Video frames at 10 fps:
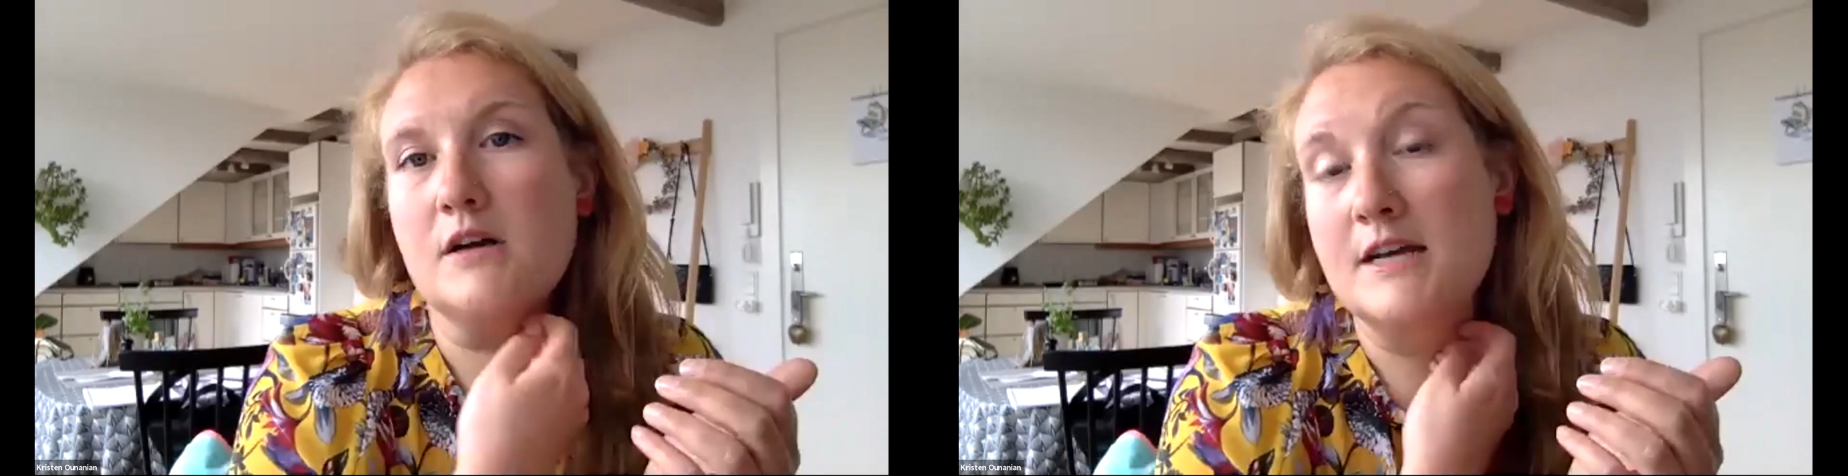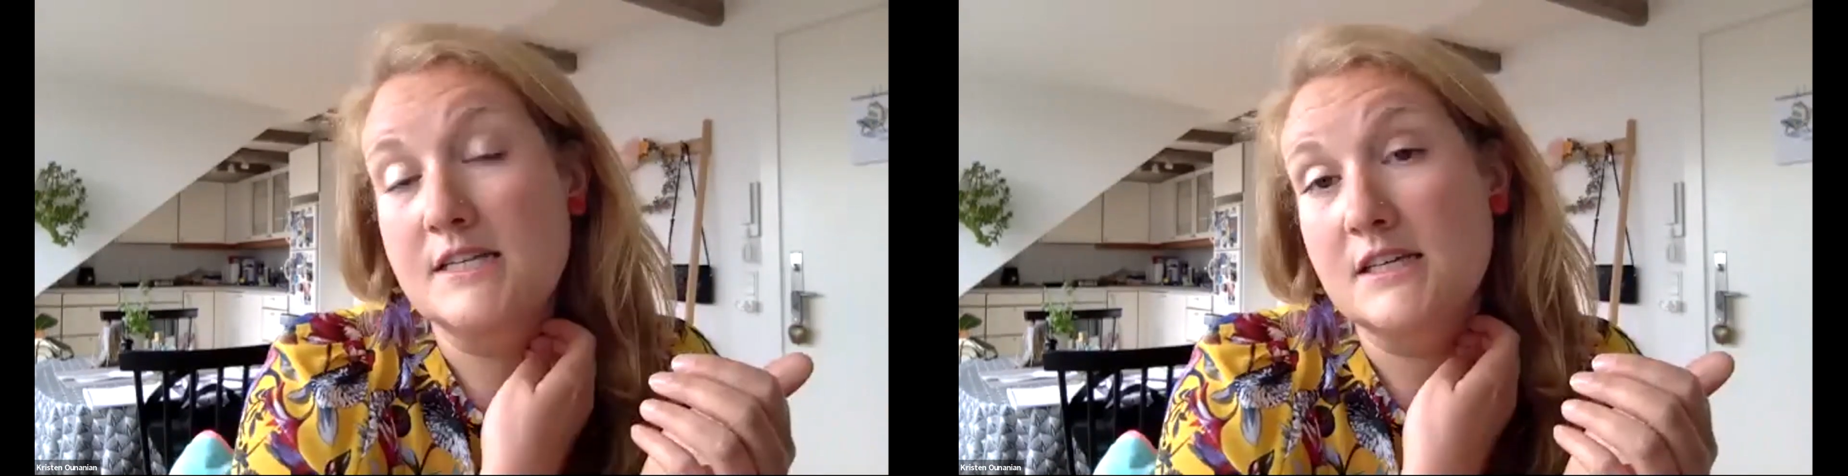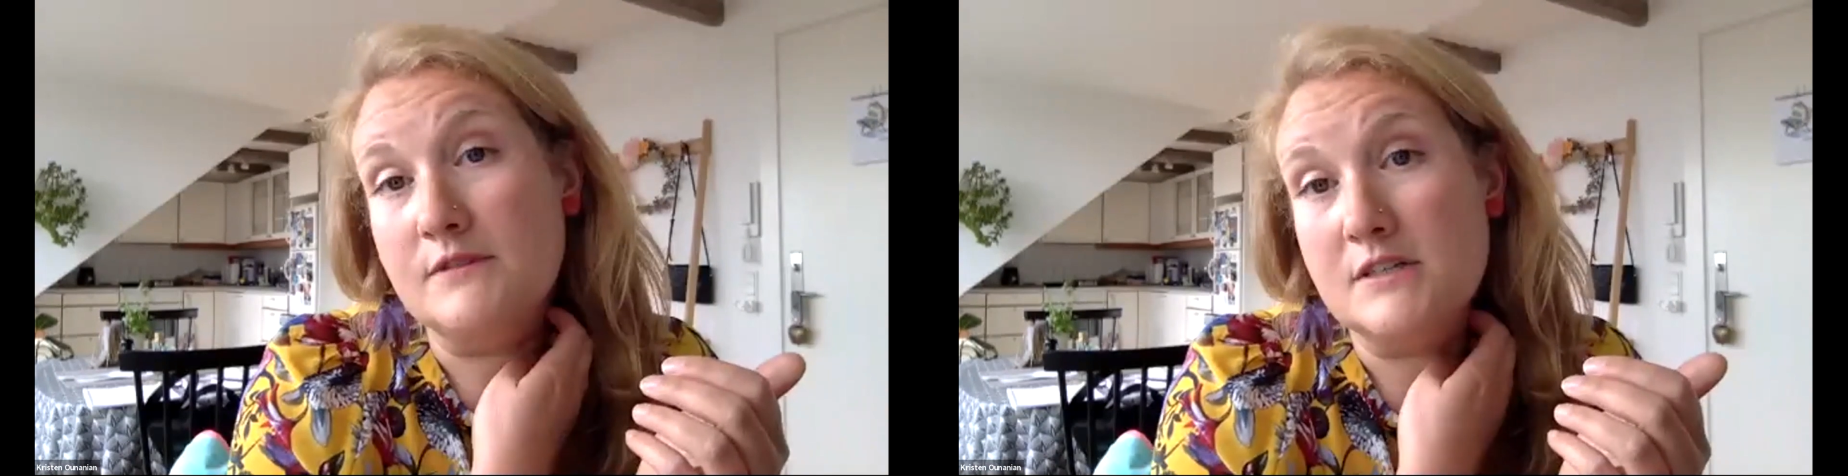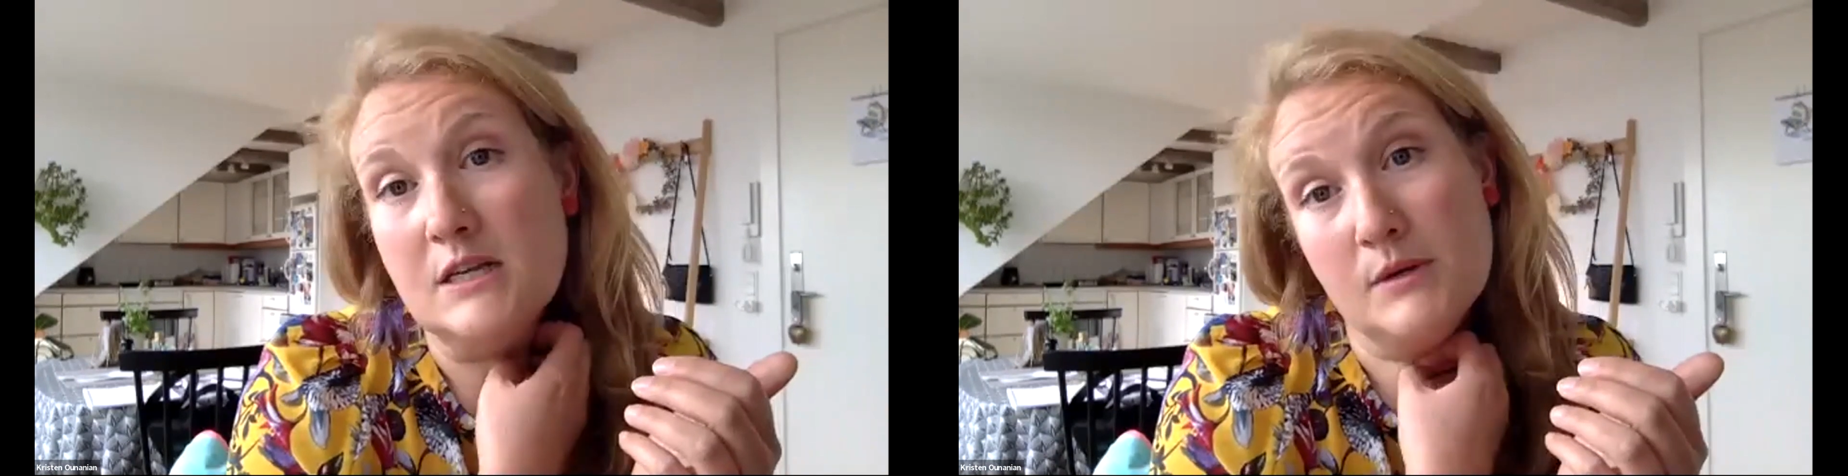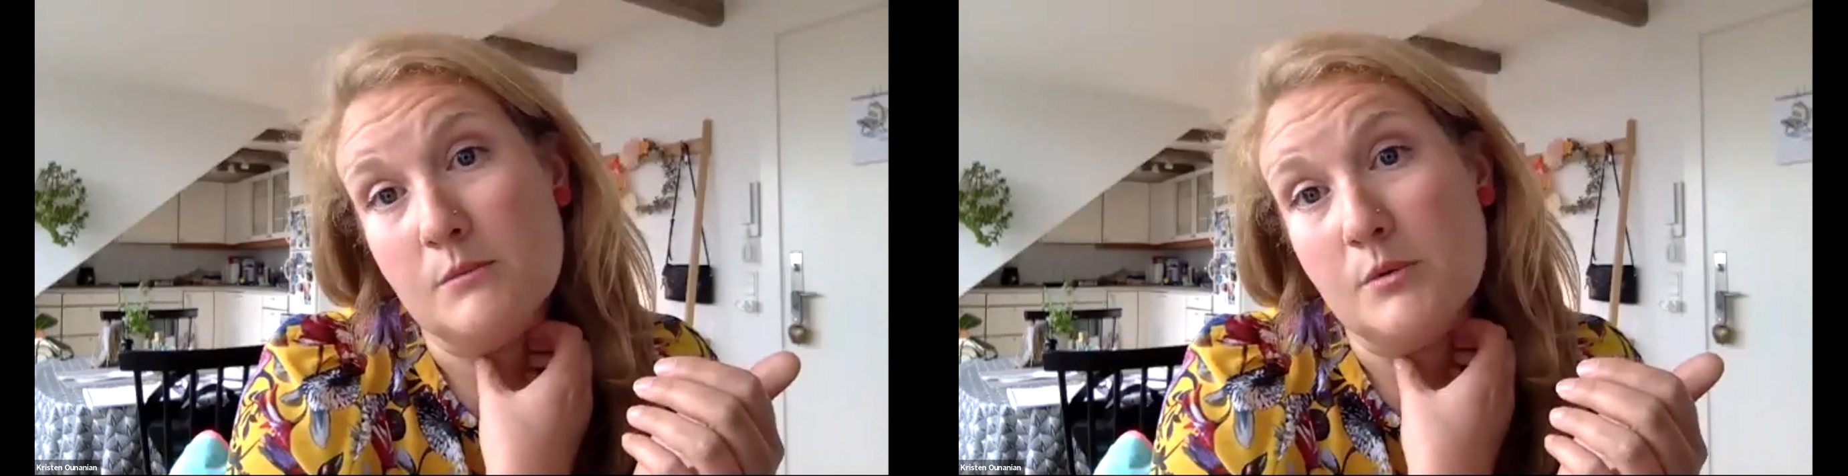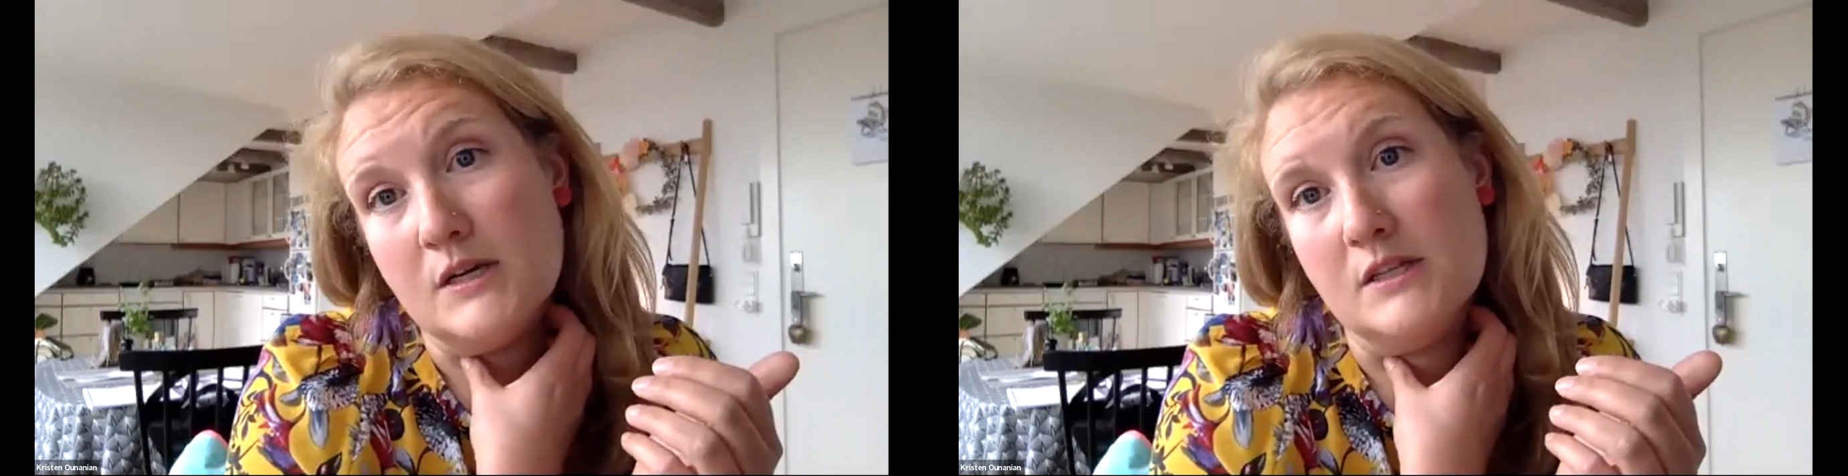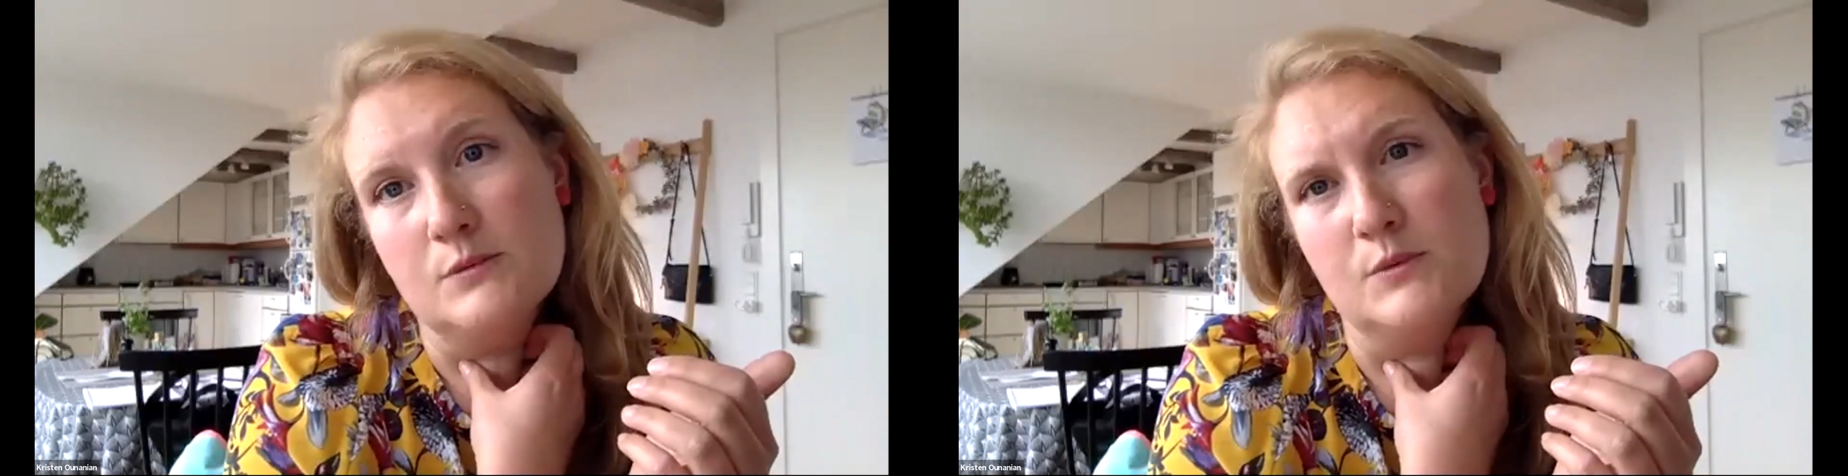idea of tipping points,